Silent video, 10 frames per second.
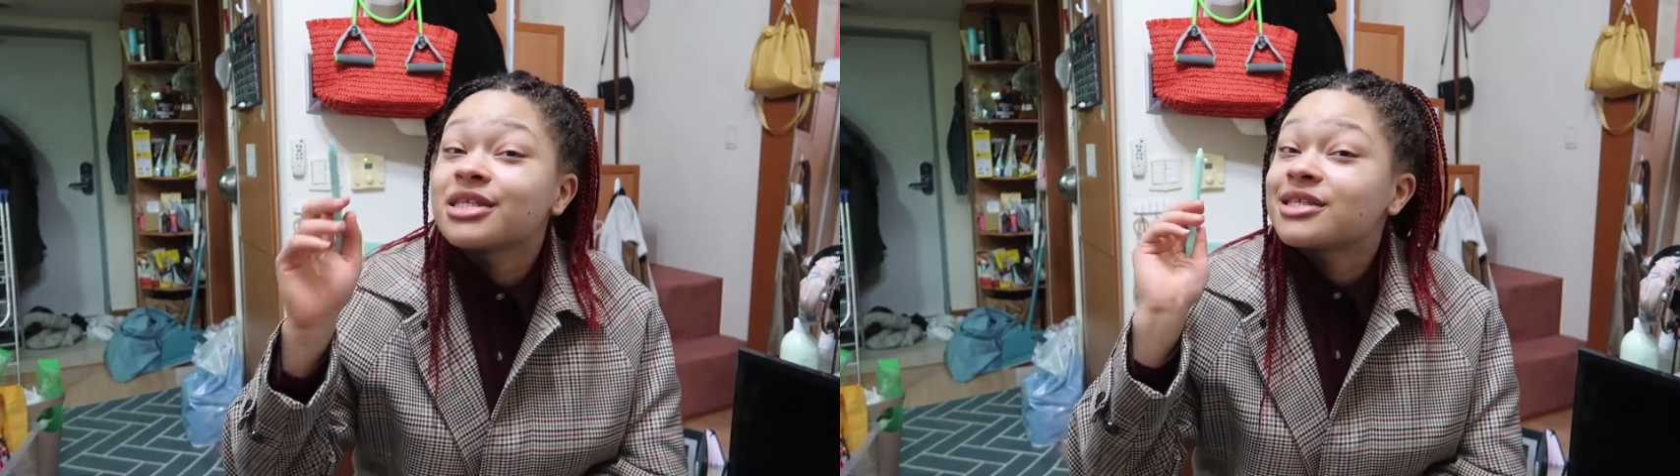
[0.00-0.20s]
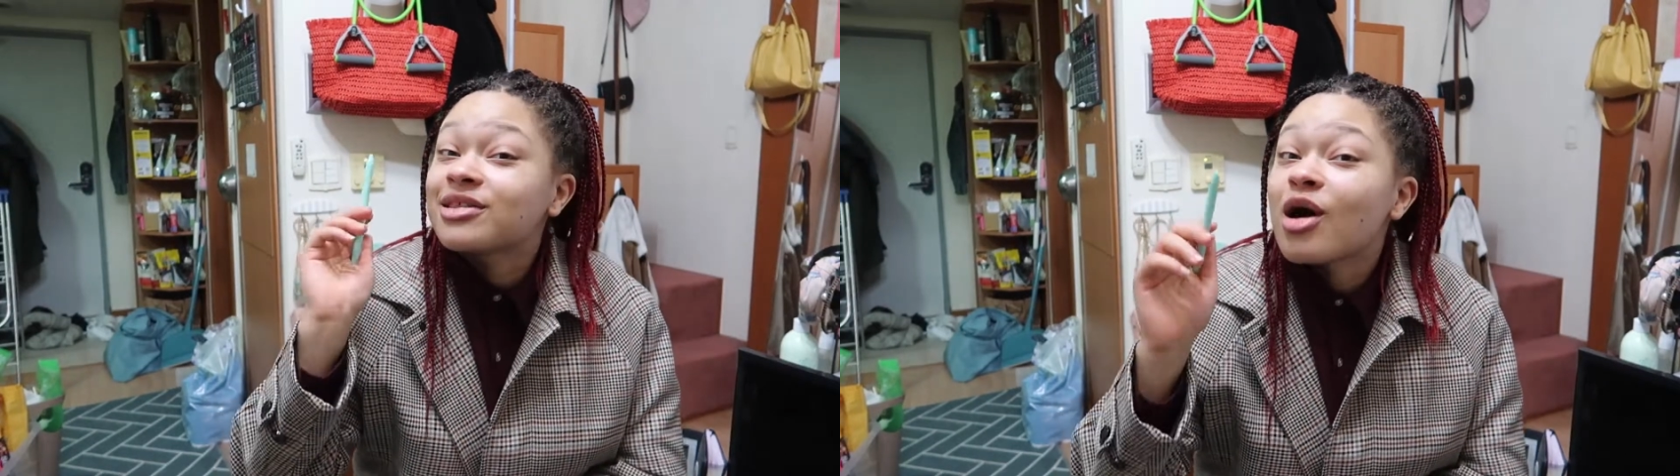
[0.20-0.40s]

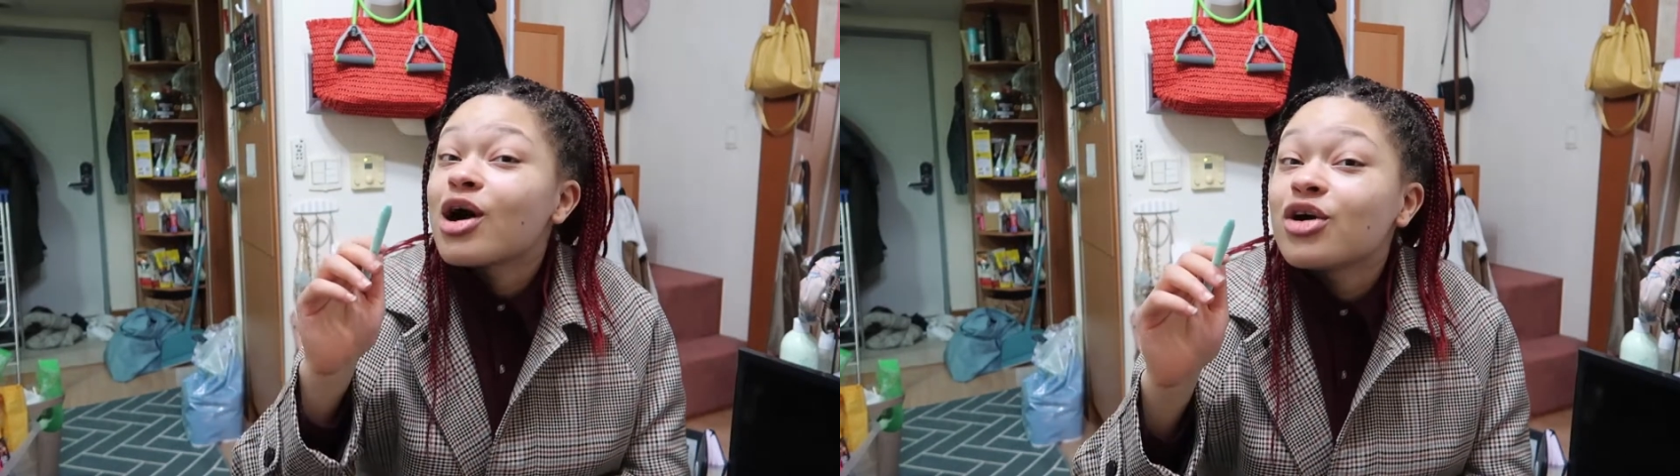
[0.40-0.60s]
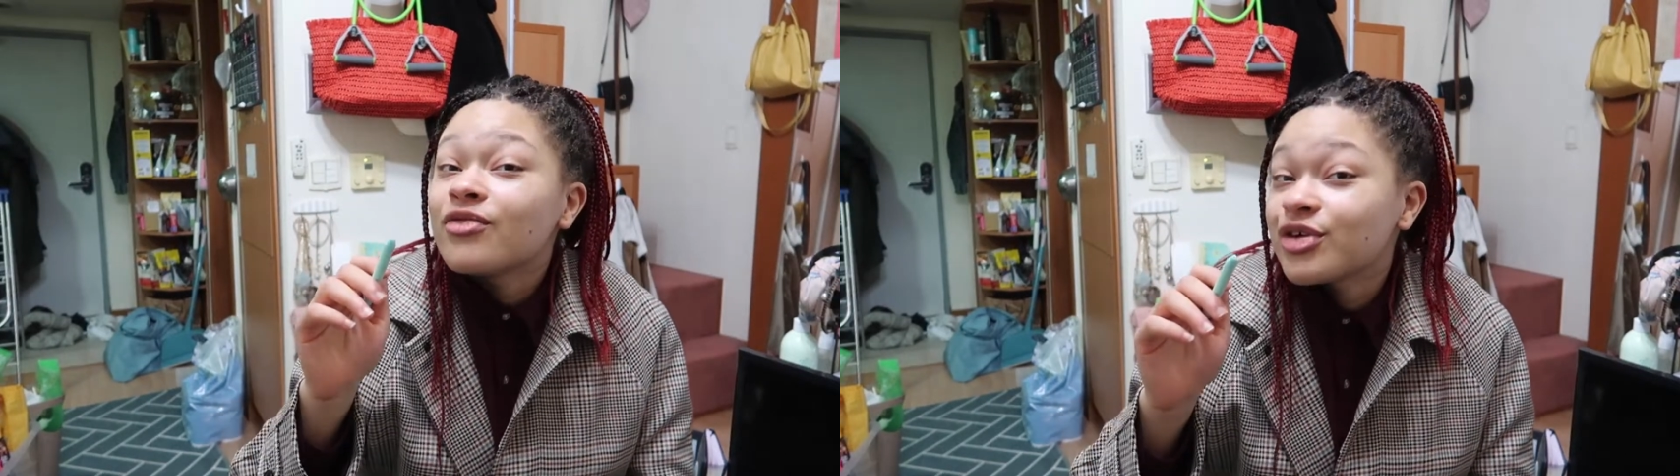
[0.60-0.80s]
it's
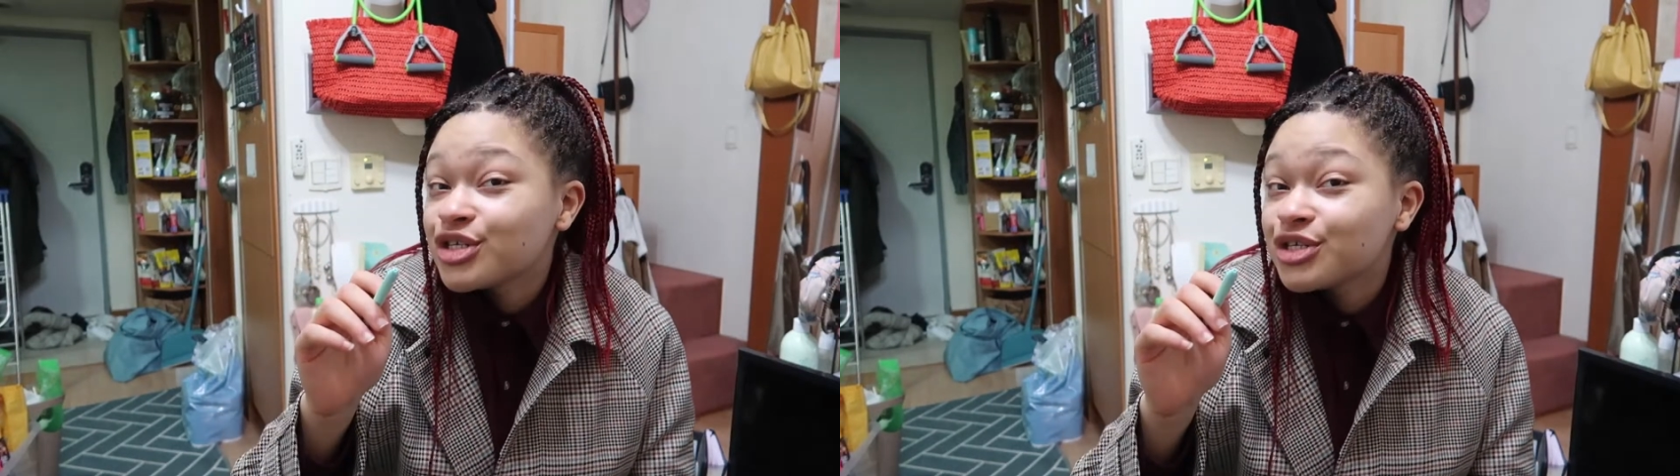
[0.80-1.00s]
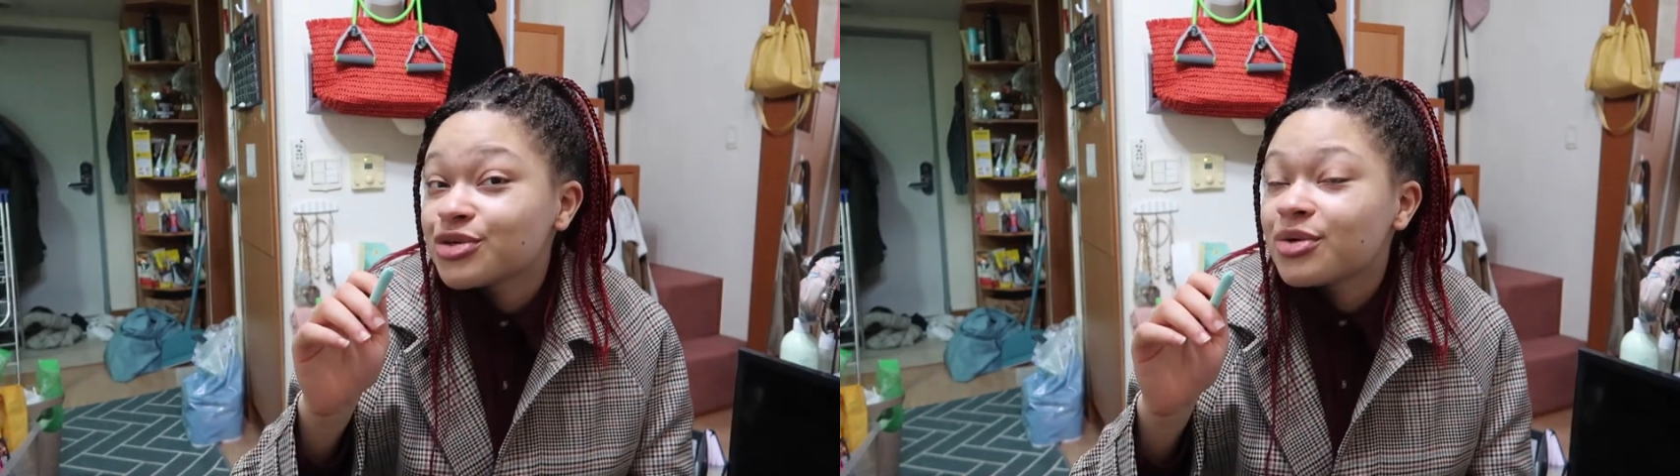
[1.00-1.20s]
long
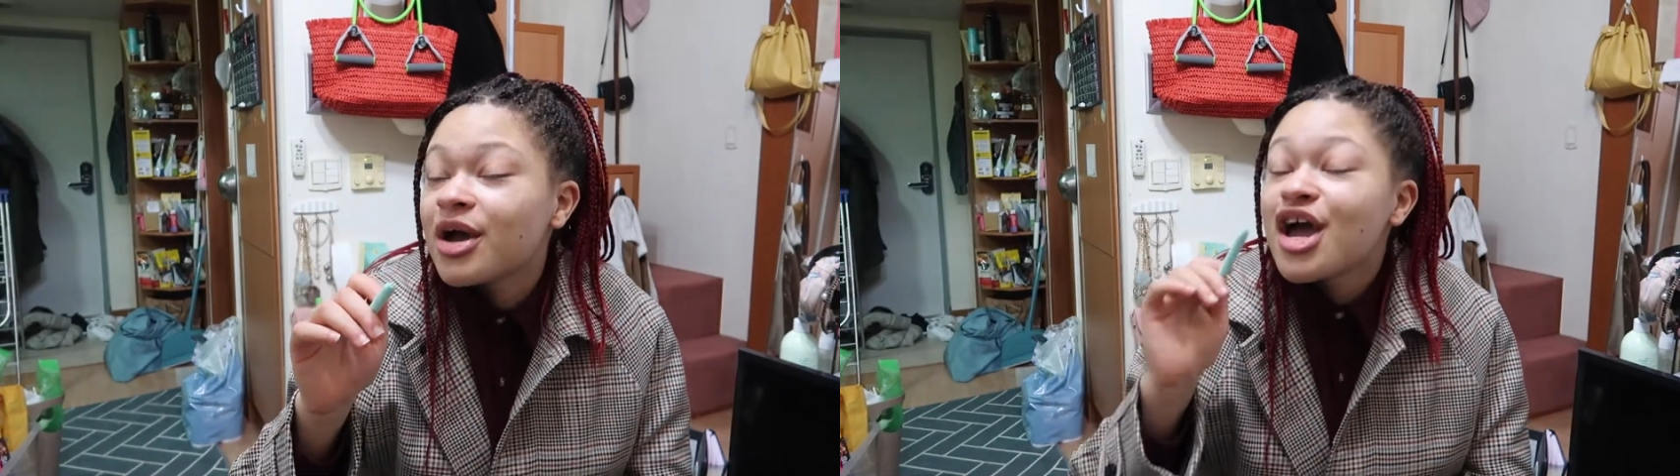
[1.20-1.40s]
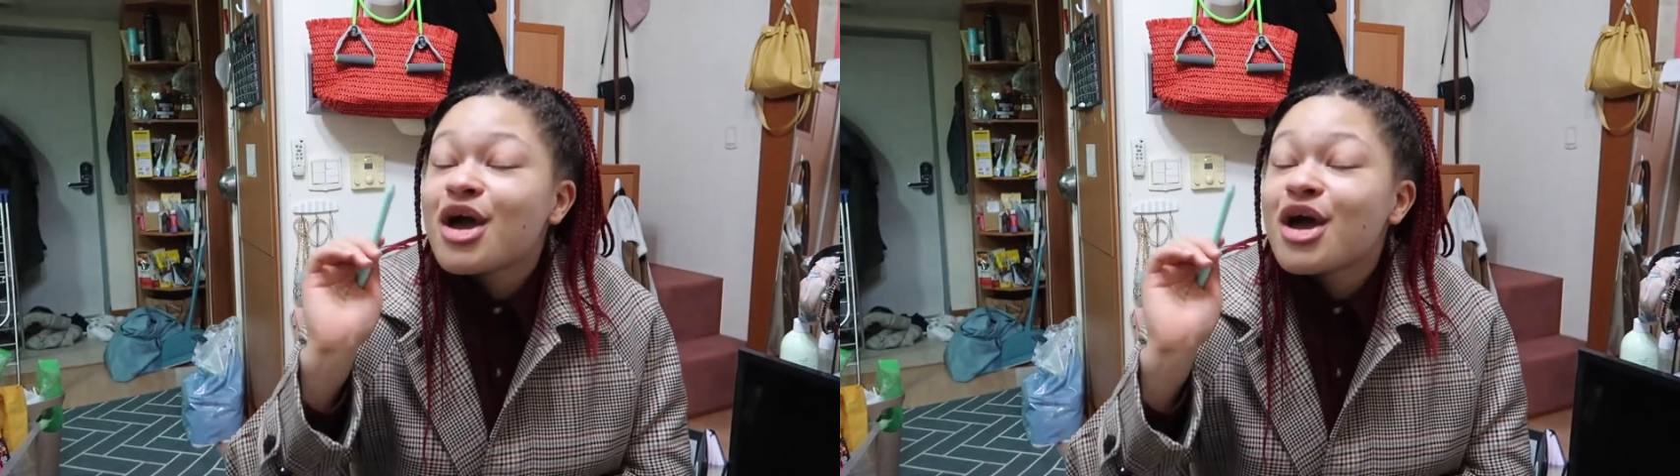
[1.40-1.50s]
overdue